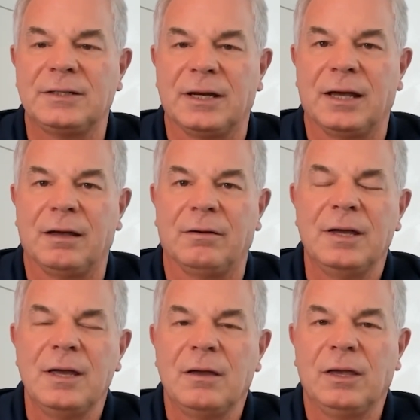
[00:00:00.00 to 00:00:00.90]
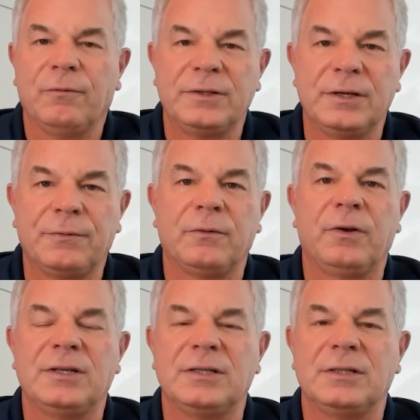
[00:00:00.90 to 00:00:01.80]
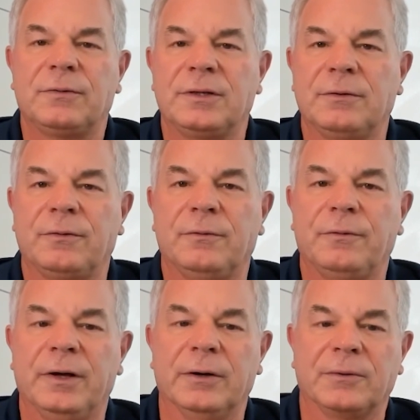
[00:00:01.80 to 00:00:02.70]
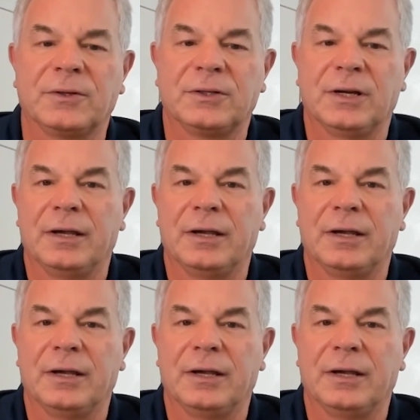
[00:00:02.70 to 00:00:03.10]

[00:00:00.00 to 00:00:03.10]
for different reasons, for different folks.